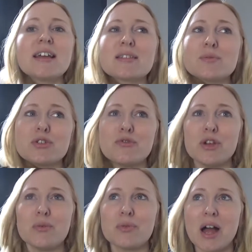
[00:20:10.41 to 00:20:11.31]
Like, there was a
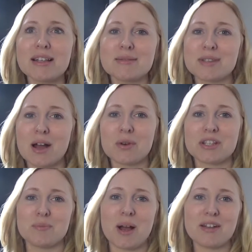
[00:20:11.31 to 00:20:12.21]
few items that I
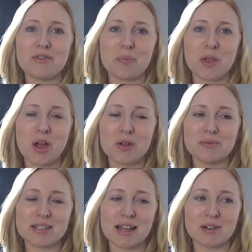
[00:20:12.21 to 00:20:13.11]
wanted to buy from the
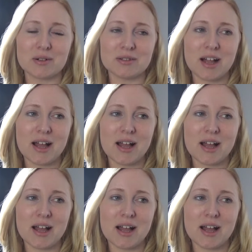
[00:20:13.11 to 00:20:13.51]
home sale,